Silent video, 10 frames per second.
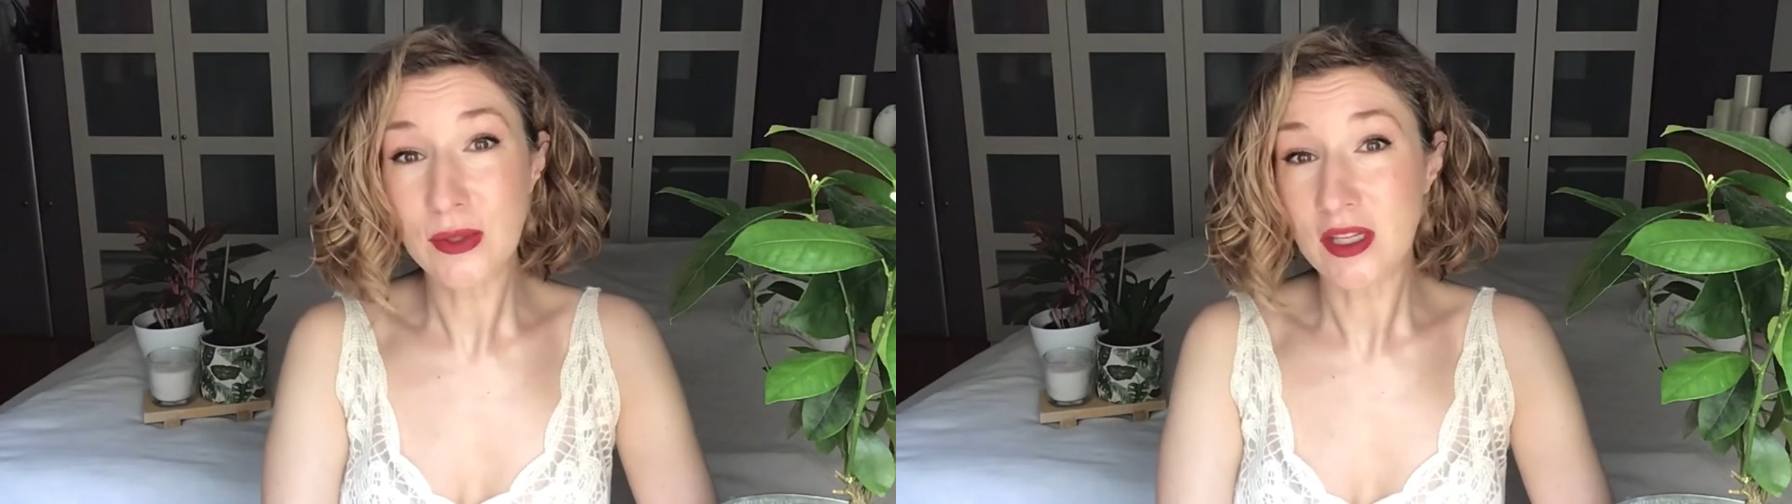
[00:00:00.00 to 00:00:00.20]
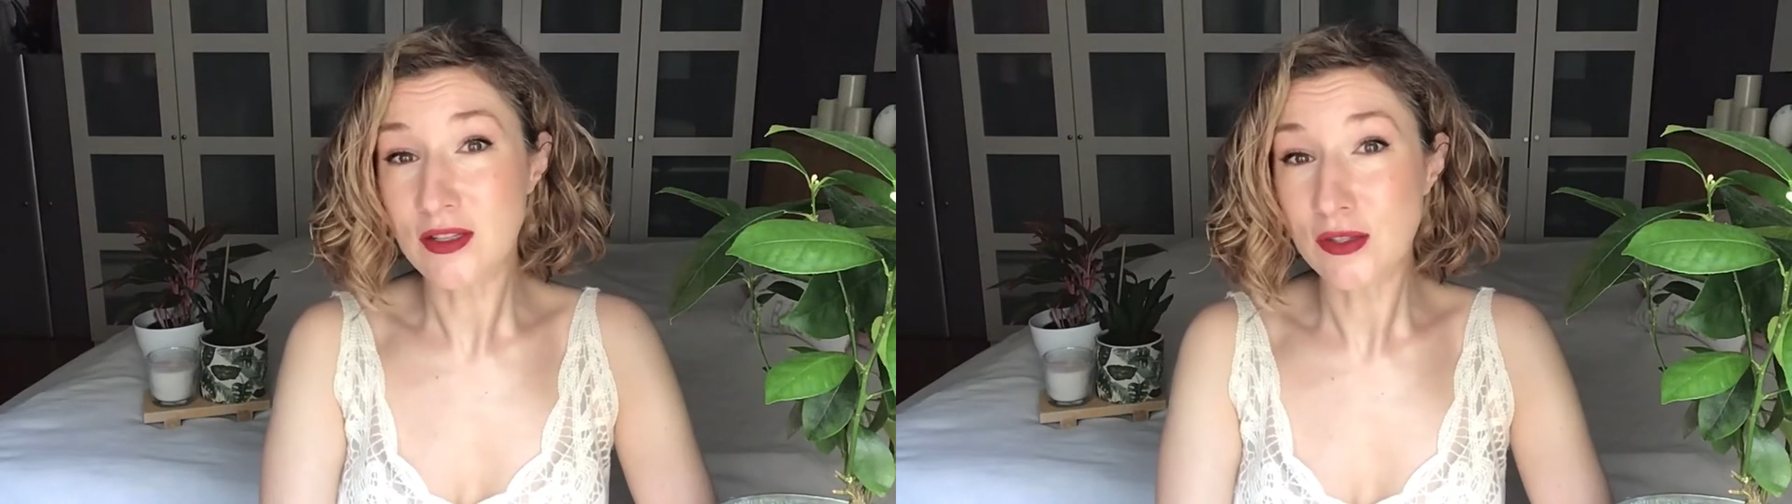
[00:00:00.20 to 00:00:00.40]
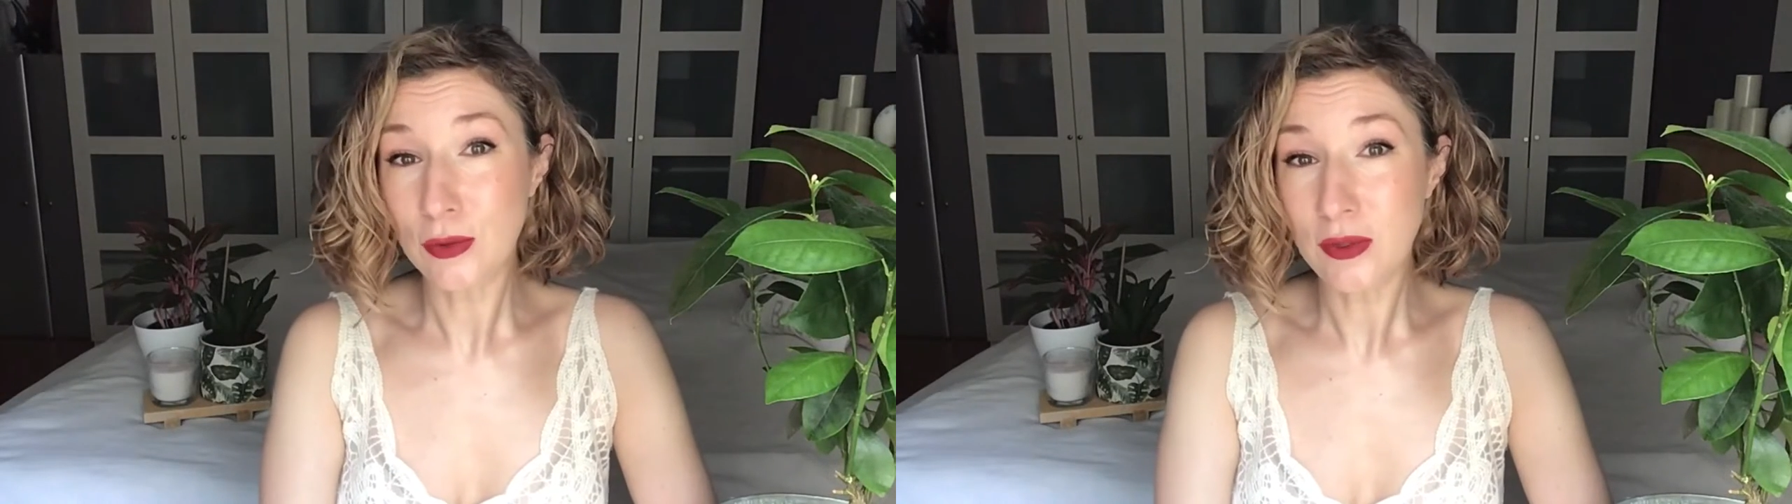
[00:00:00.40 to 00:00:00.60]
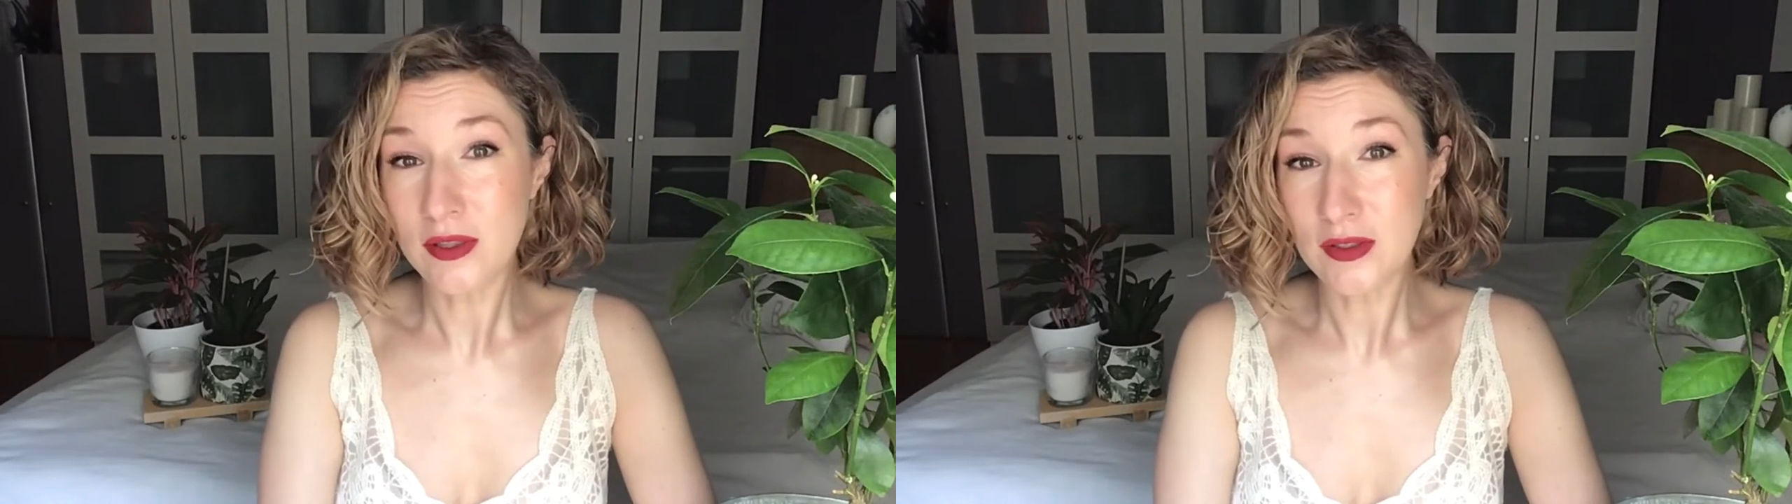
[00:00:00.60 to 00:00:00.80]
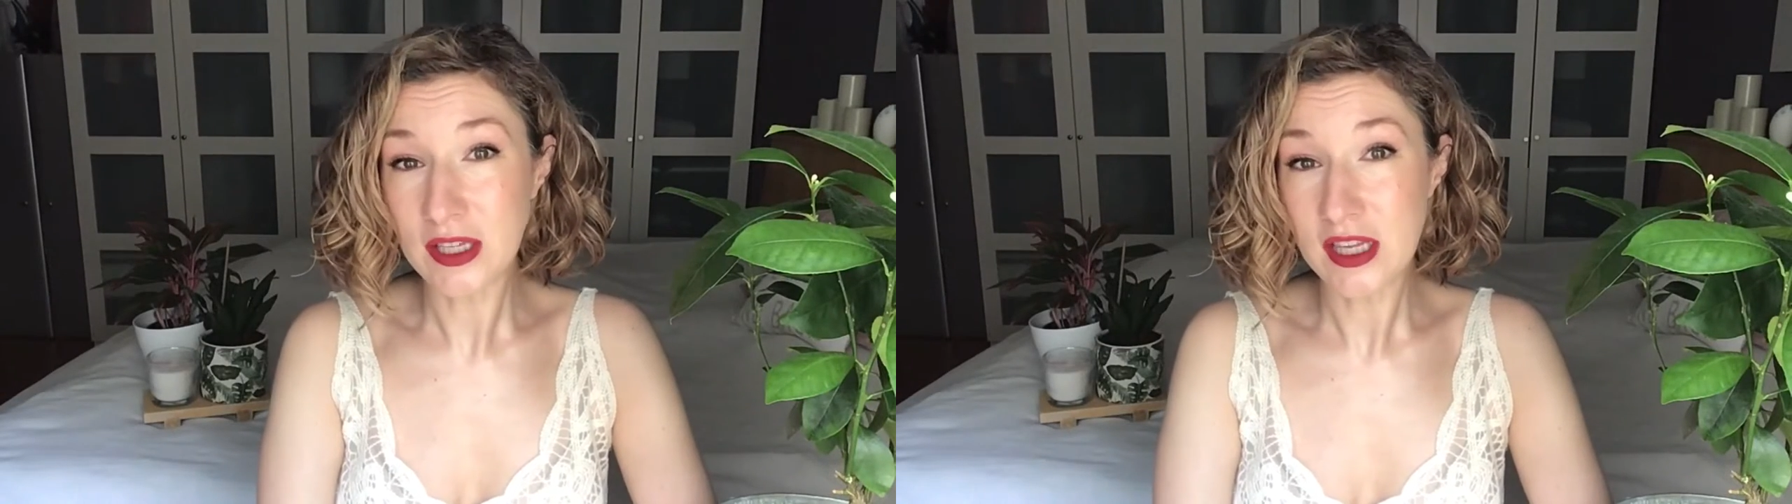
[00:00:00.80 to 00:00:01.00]
can do with
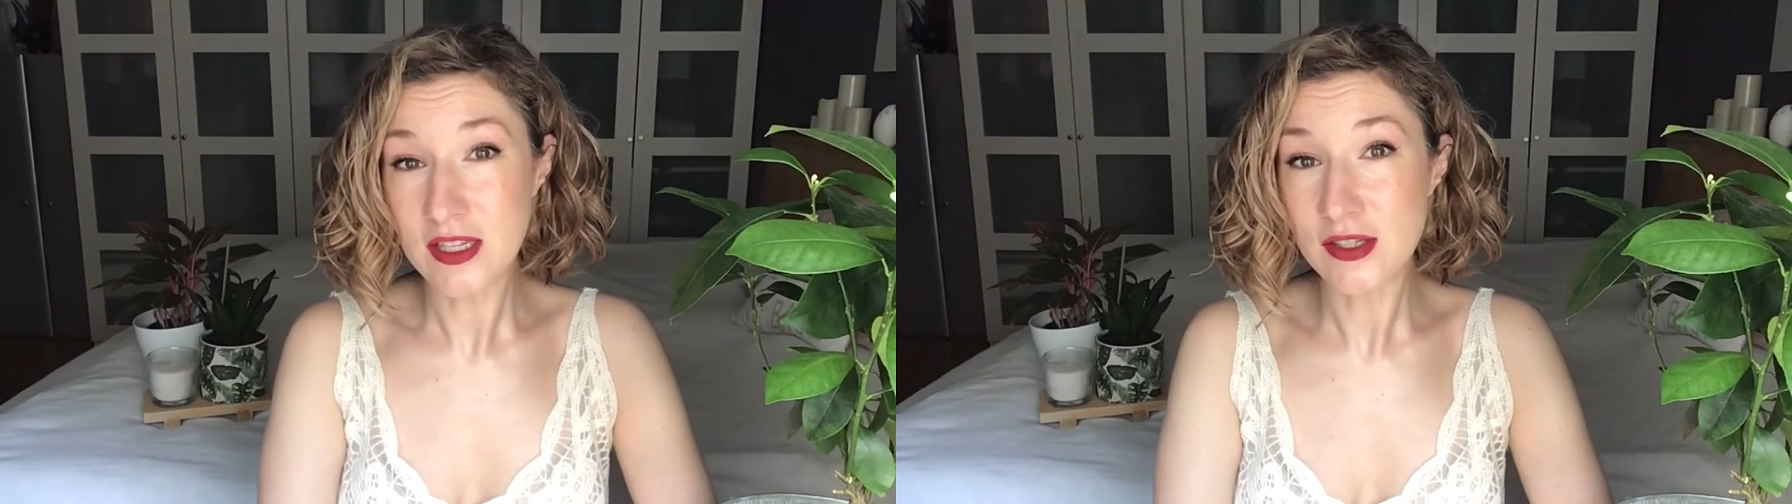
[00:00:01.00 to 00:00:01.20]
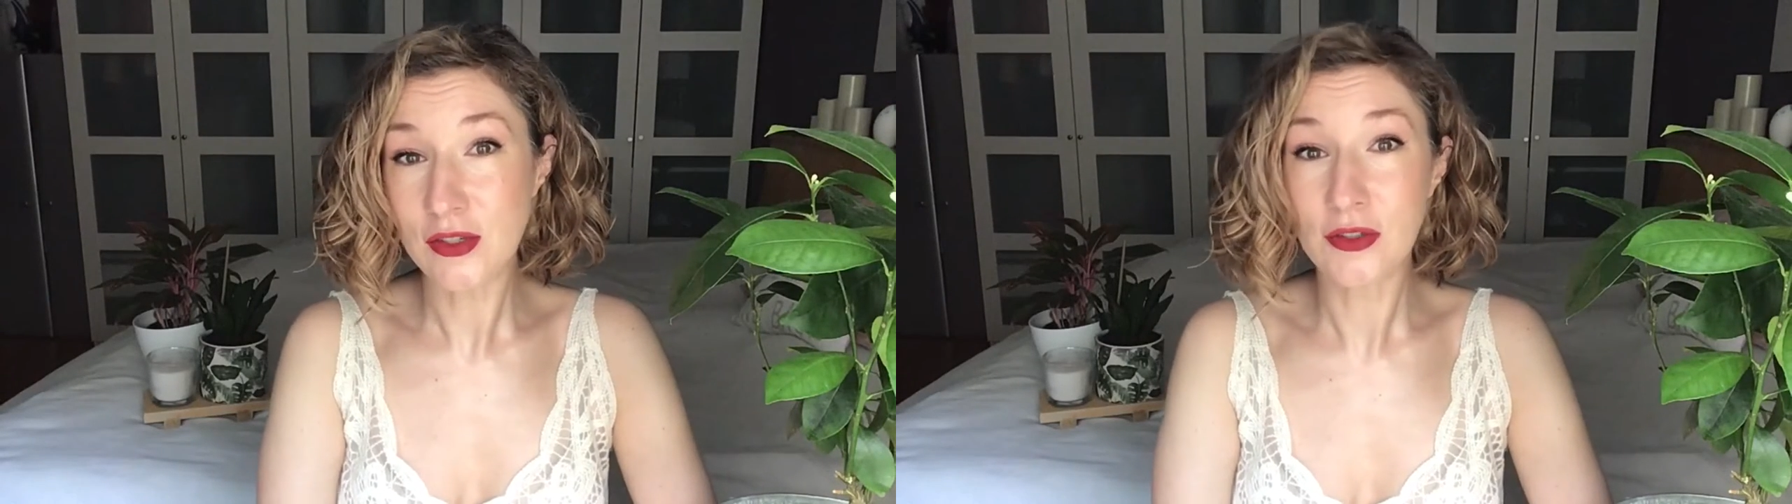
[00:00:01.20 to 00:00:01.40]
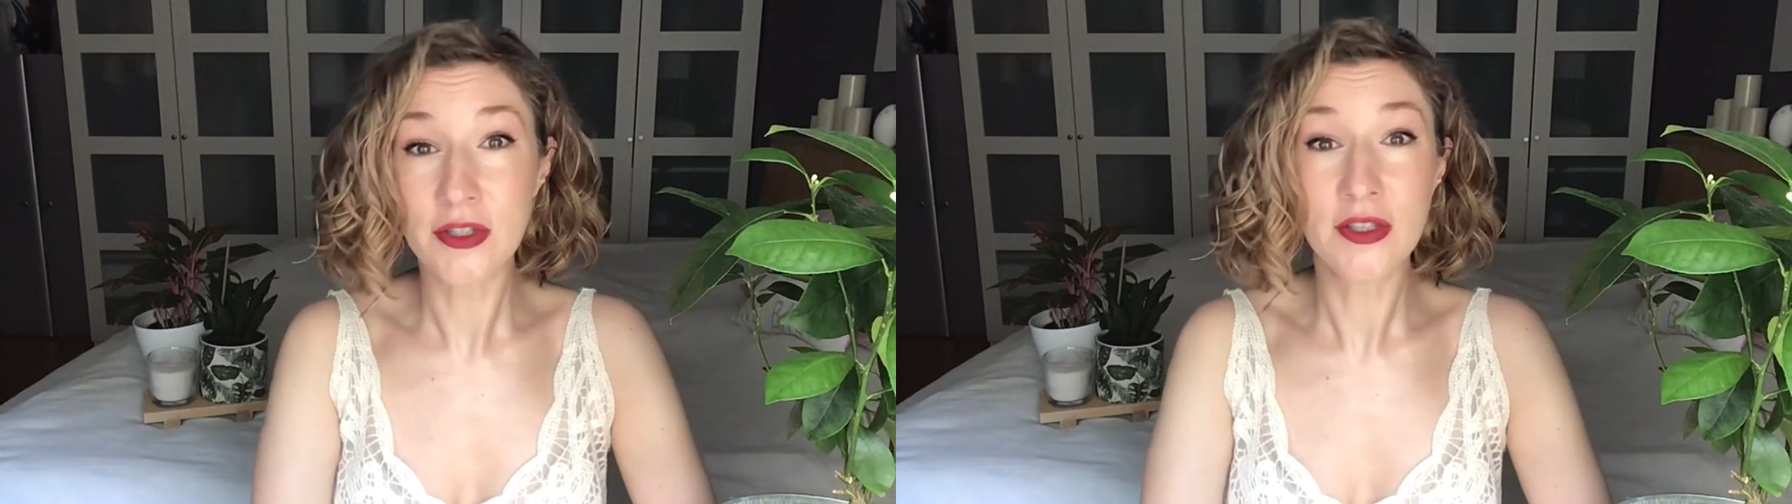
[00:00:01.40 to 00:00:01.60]
your kids during